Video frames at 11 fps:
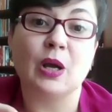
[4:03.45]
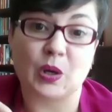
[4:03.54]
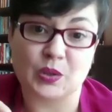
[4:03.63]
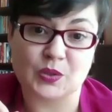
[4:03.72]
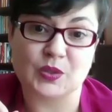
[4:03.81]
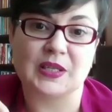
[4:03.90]

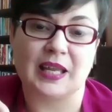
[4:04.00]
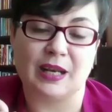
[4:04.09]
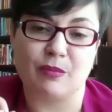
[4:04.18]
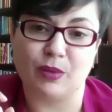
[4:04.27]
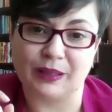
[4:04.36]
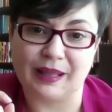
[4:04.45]
on
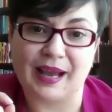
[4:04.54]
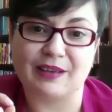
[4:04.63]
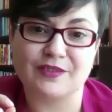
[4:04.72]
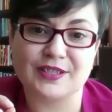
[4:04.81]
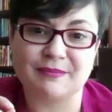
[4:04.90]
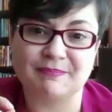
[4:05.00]
sustainable
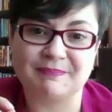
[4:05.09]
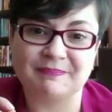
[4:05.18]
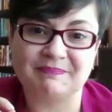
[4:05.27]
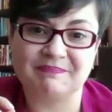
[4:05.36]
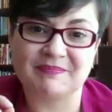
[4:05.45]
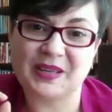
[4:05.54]
lives.
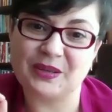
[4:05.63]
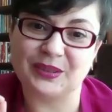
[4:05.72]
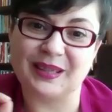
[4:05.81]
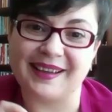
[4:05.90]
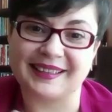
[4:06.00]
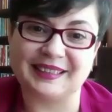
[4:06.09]
Good
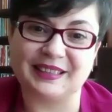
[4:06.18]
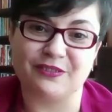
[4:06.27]
luck in the